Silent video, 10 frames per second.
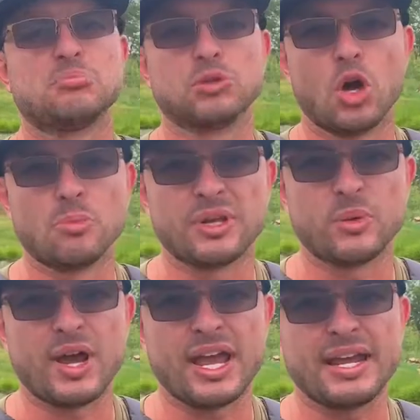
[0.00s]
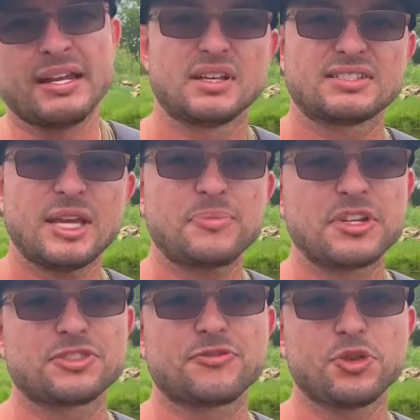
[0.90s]
blown me away, except there's
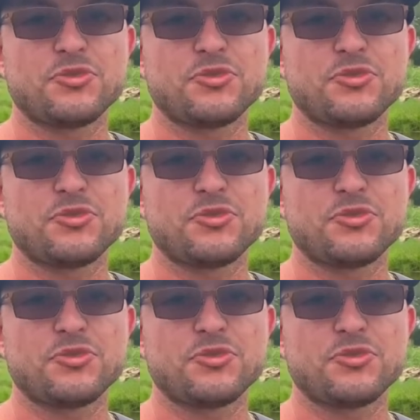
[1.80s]
a few